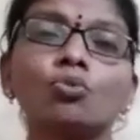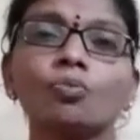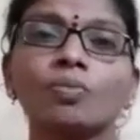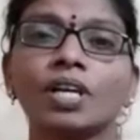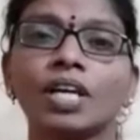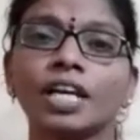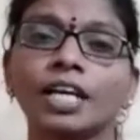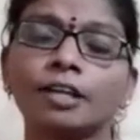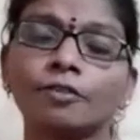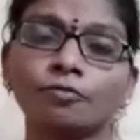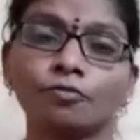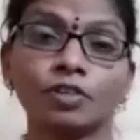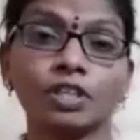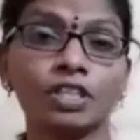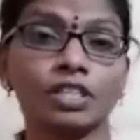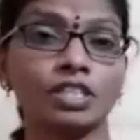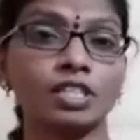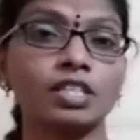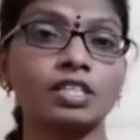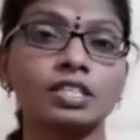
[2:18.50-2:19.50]
main
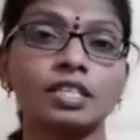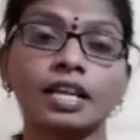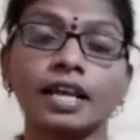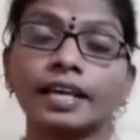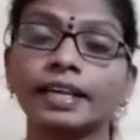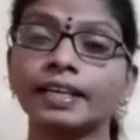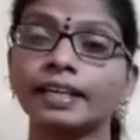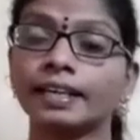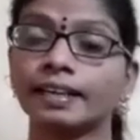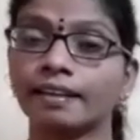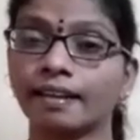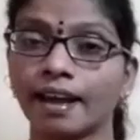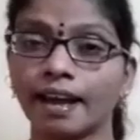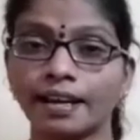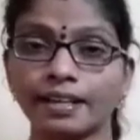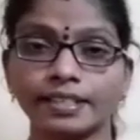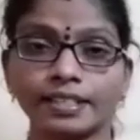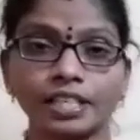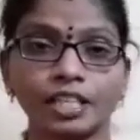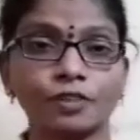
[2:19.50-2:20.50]
features like land
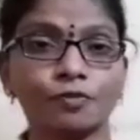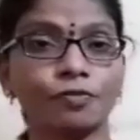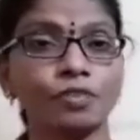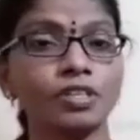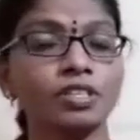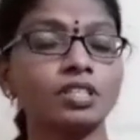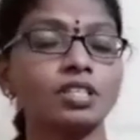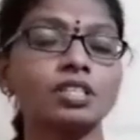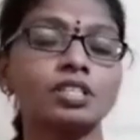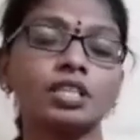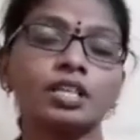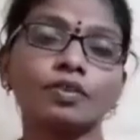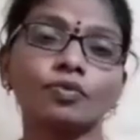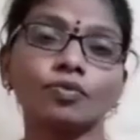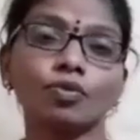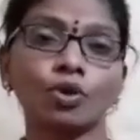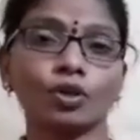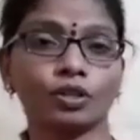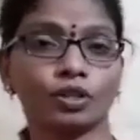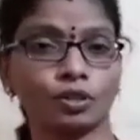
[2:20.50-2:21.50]
surfaces and
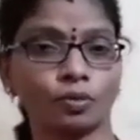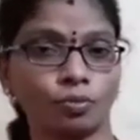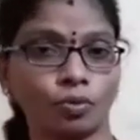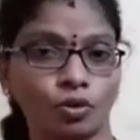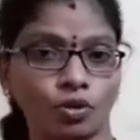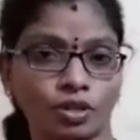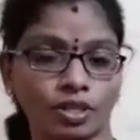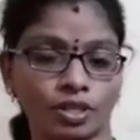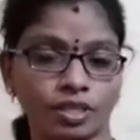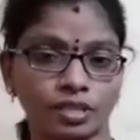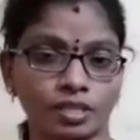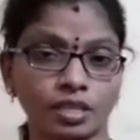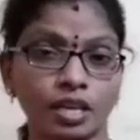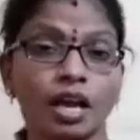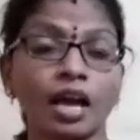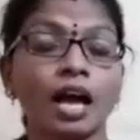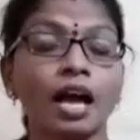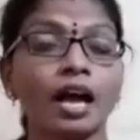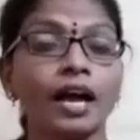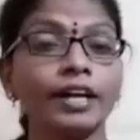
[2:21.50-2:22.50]
water bodies,
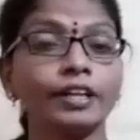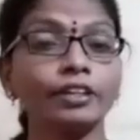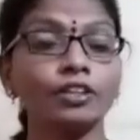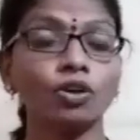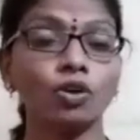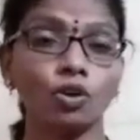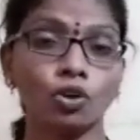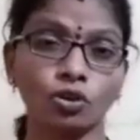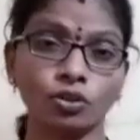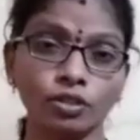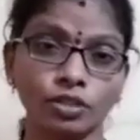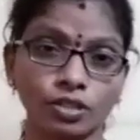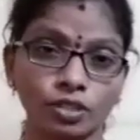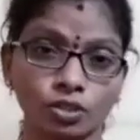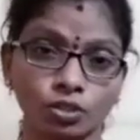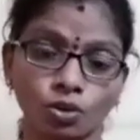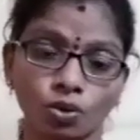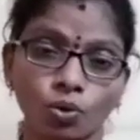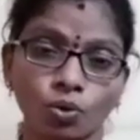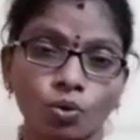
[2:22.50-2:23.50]
and
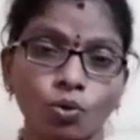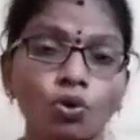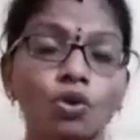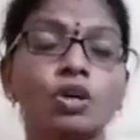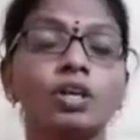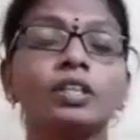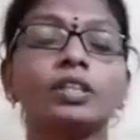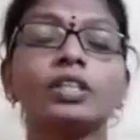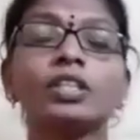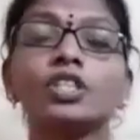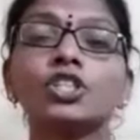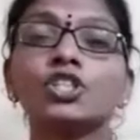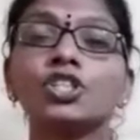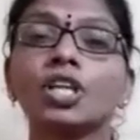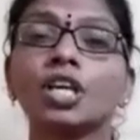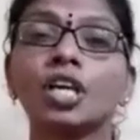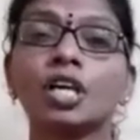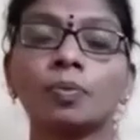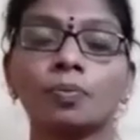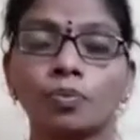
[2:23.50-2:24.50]
also the
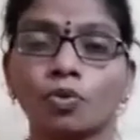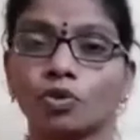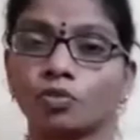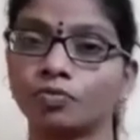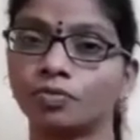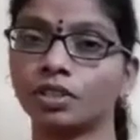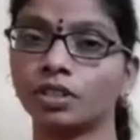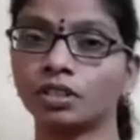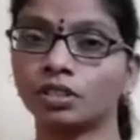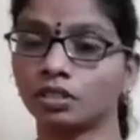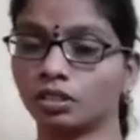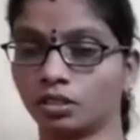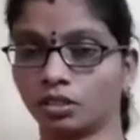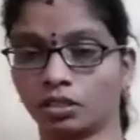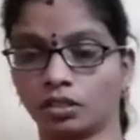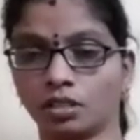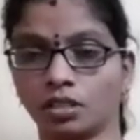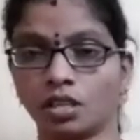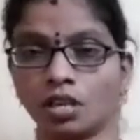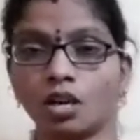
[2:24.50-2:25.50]
shape of the earth.
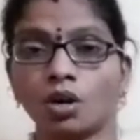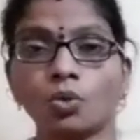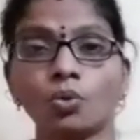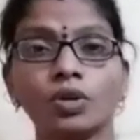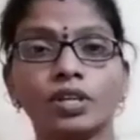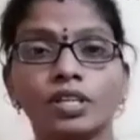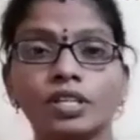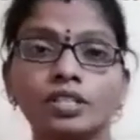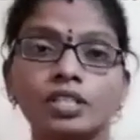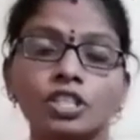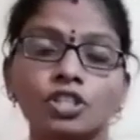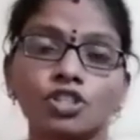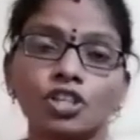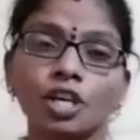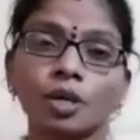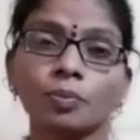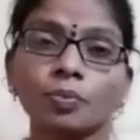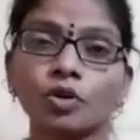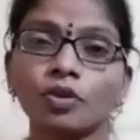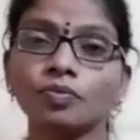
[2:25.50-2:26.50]
What is the
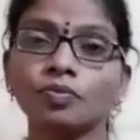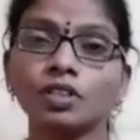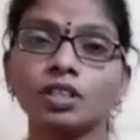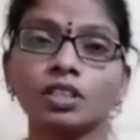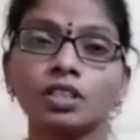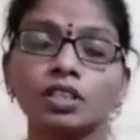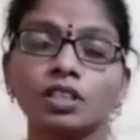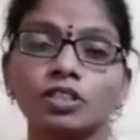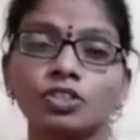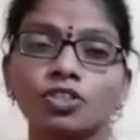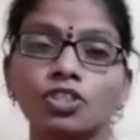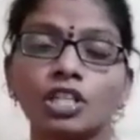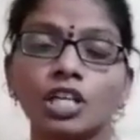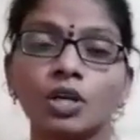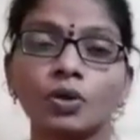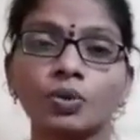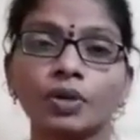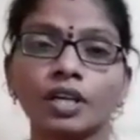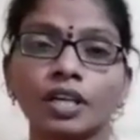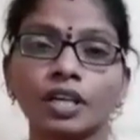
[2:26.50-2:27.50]
shape of the earth,
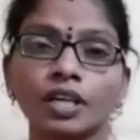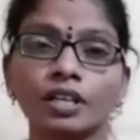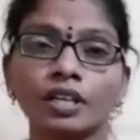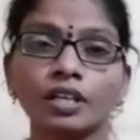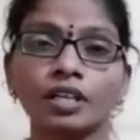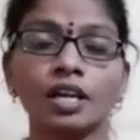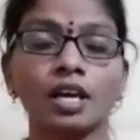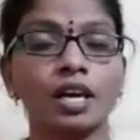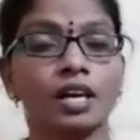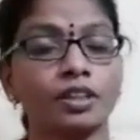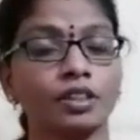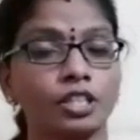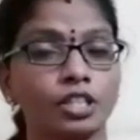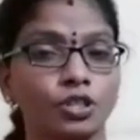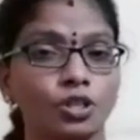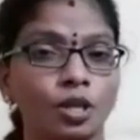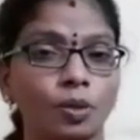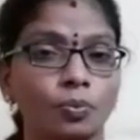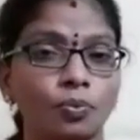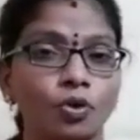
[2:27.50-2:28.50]
children? The
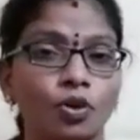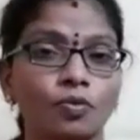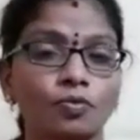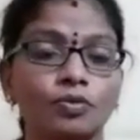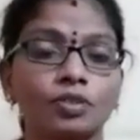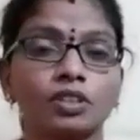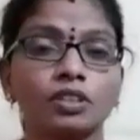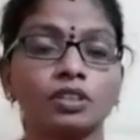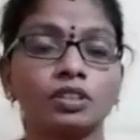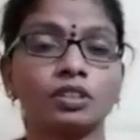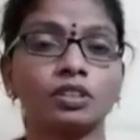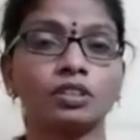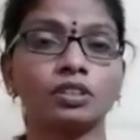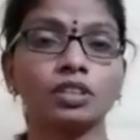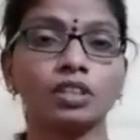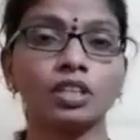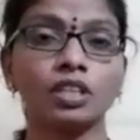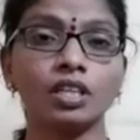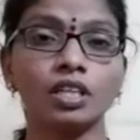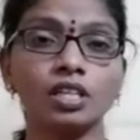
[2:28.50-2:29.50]
shape of the earth
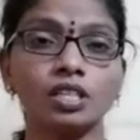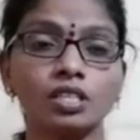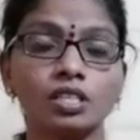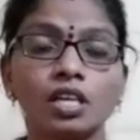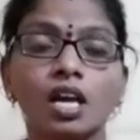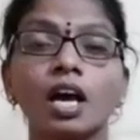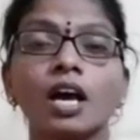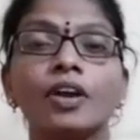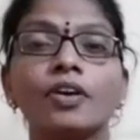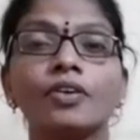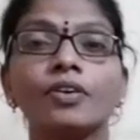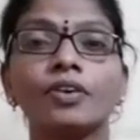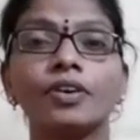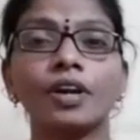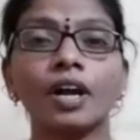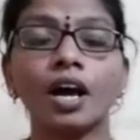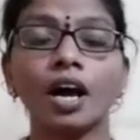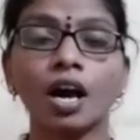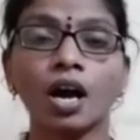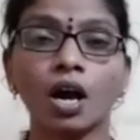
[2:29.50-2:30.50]
is
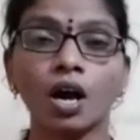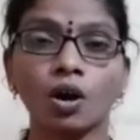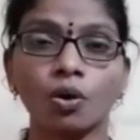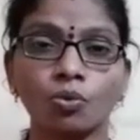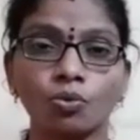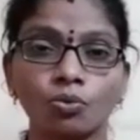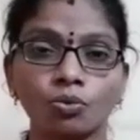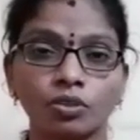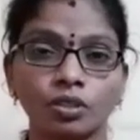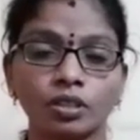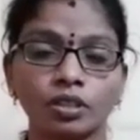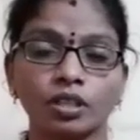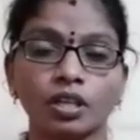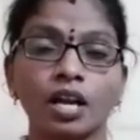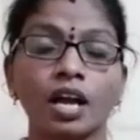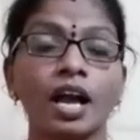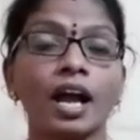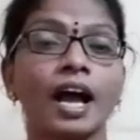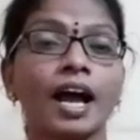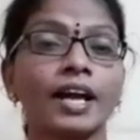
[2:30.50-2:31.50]
round.
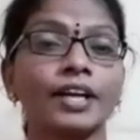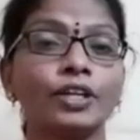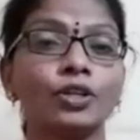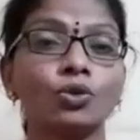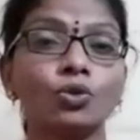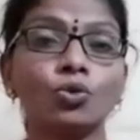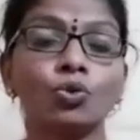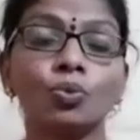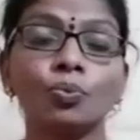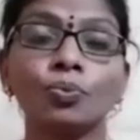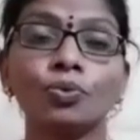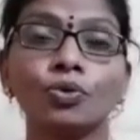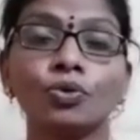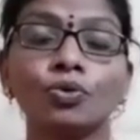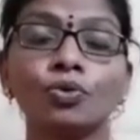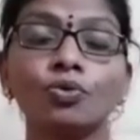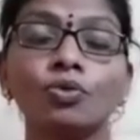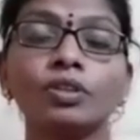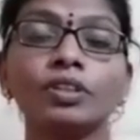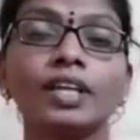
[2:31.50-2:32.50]
And who
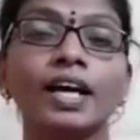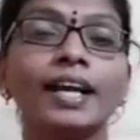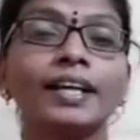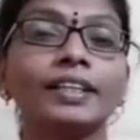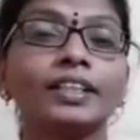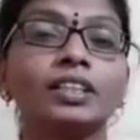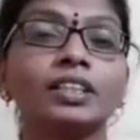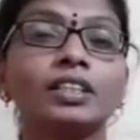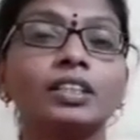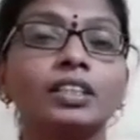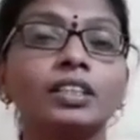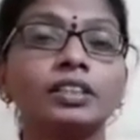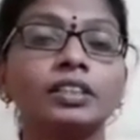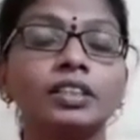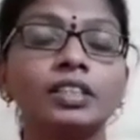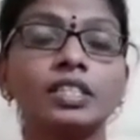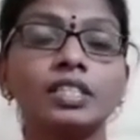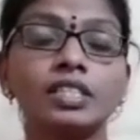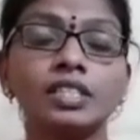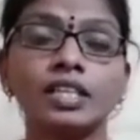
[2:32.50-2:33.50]
proved that the earth
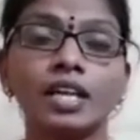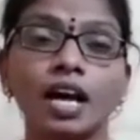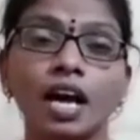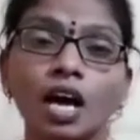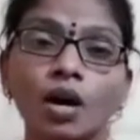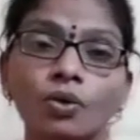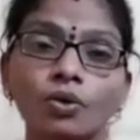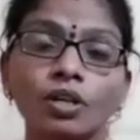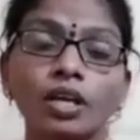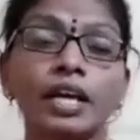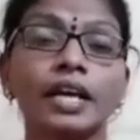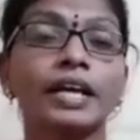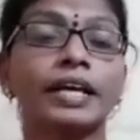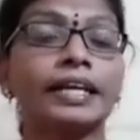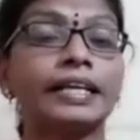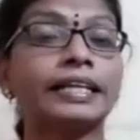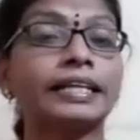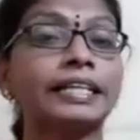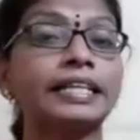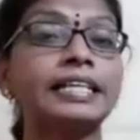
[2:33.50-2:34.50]
is round?
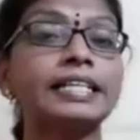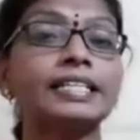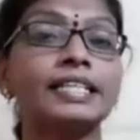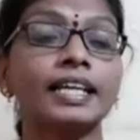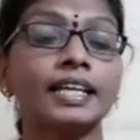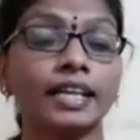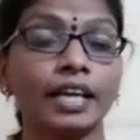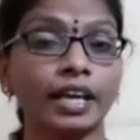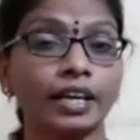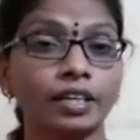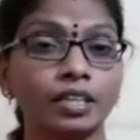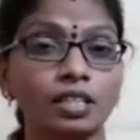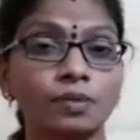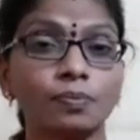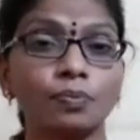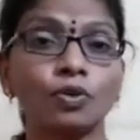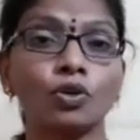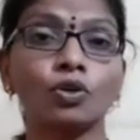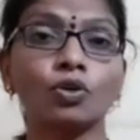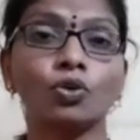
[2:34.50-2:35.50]
It is an
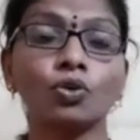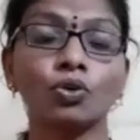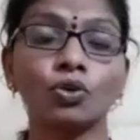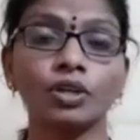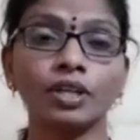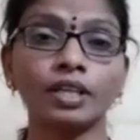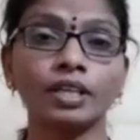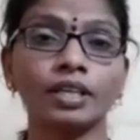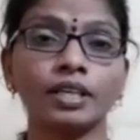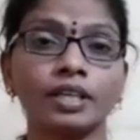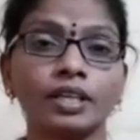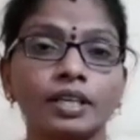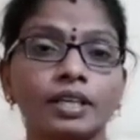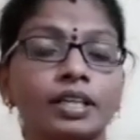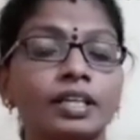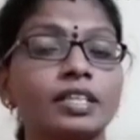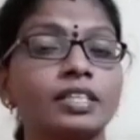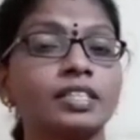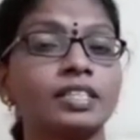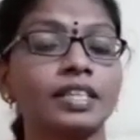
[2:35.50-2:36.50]
explorer.
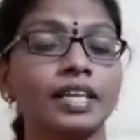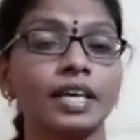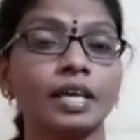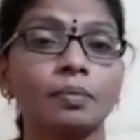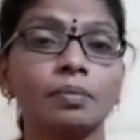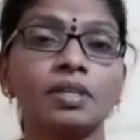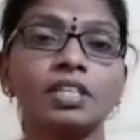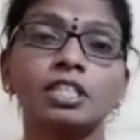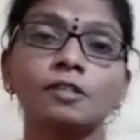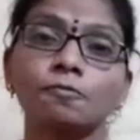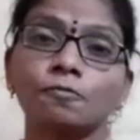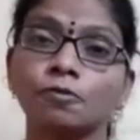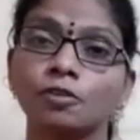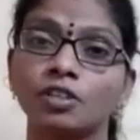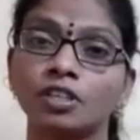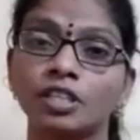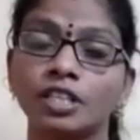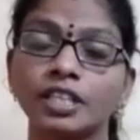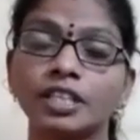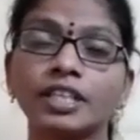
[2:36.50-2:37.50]
His name is
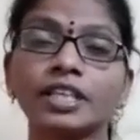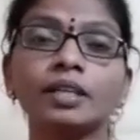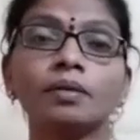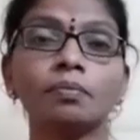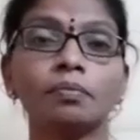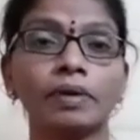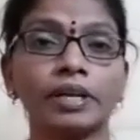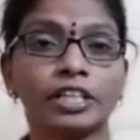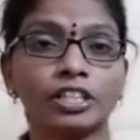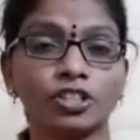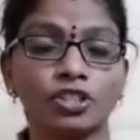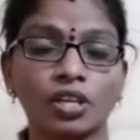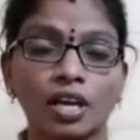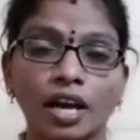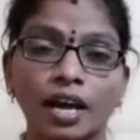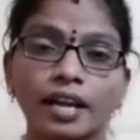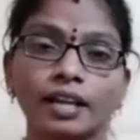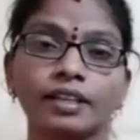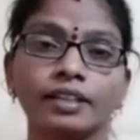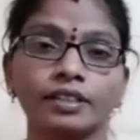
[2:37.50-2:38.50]
Ferdinand
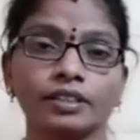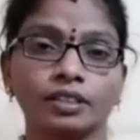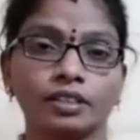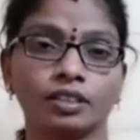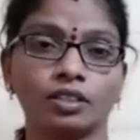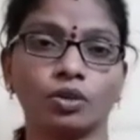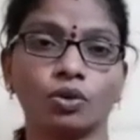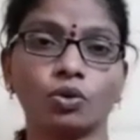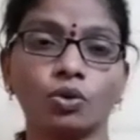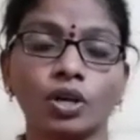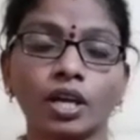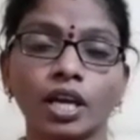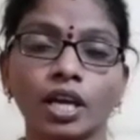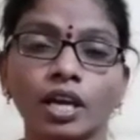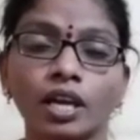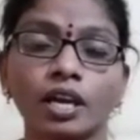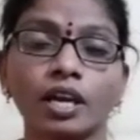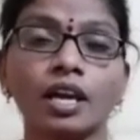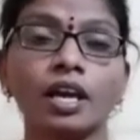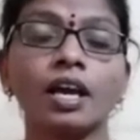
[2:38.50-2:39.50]
Magellan.
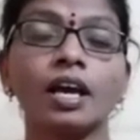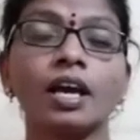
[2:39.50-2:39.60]
Okay.